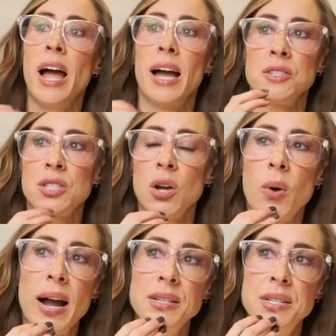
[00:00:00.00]
And
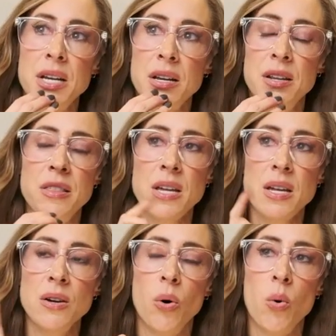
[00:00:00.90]
so I did
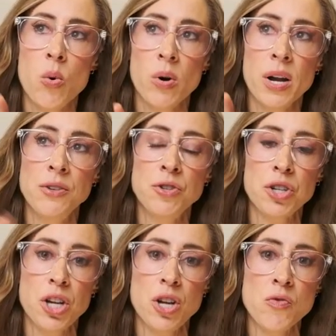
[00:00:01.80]
the
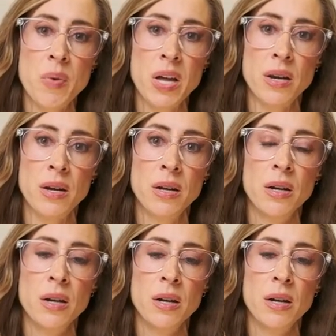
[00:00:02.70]
orange cumin